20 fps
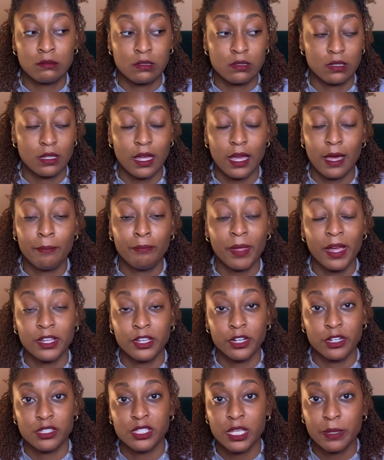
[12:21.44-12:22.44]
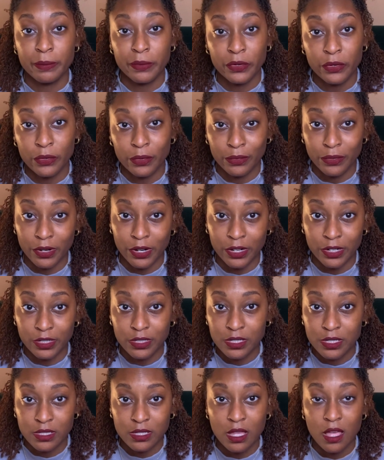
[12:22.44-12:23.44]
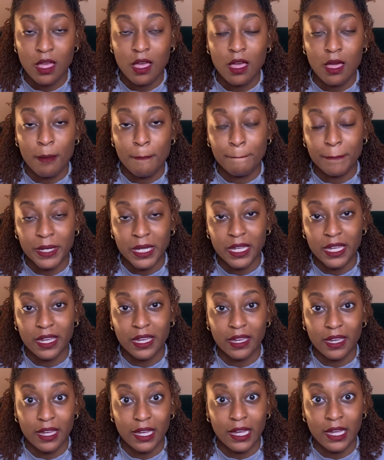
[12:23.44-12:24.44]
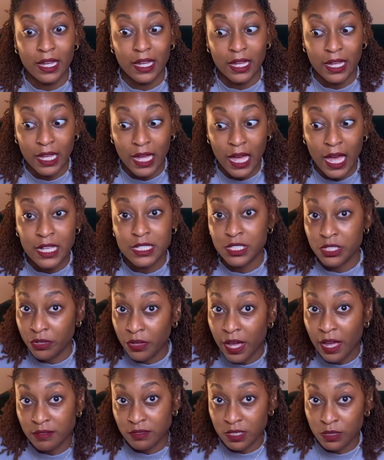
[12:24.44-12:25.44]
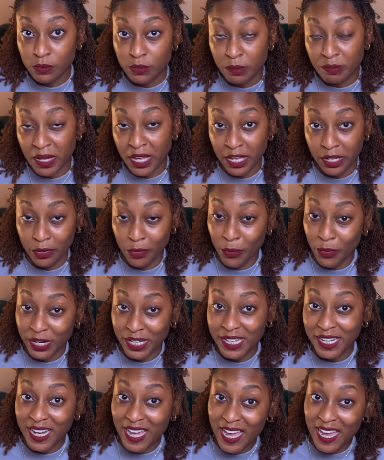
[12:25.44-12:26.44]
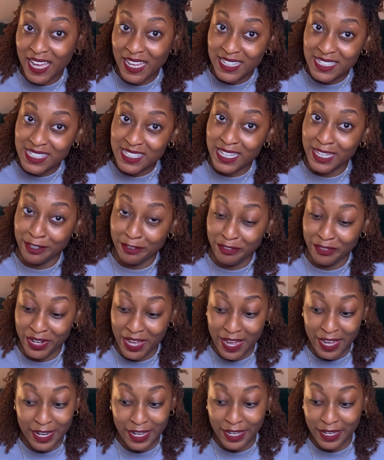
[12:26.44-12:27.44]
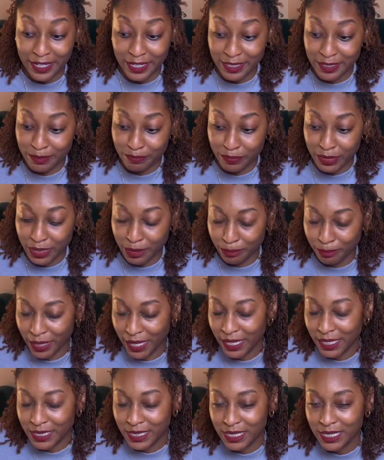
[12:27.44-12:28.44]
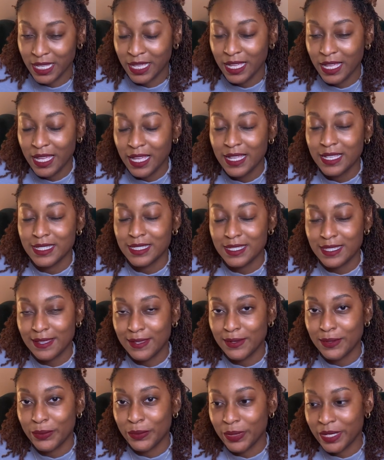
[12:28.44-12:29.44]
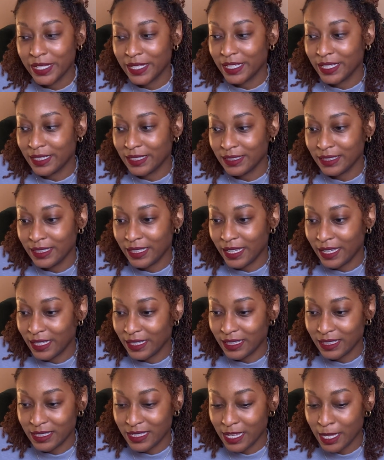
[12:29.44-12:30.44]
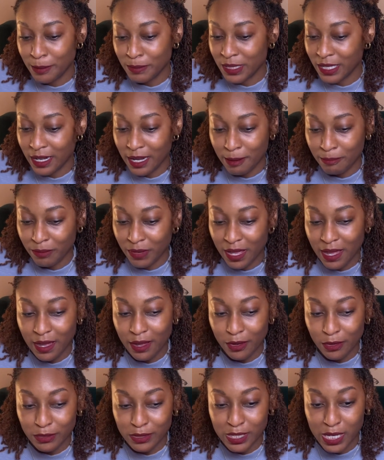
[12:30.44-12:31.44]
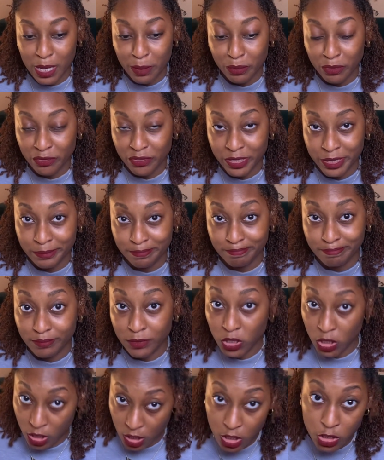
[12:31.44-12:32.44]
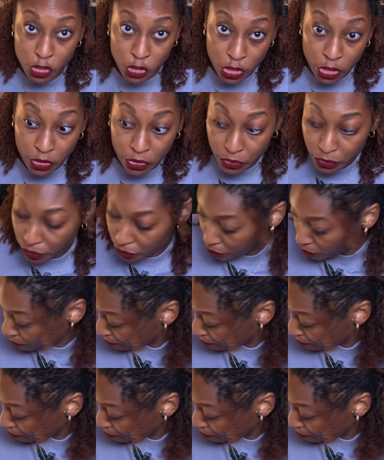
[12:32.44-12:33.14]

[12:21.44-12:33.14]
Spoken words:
I'm not your typical nurse, but I still have to remain organized. If not, it'd be a mess. So yeah, the times that I'm not on top of it, it shows.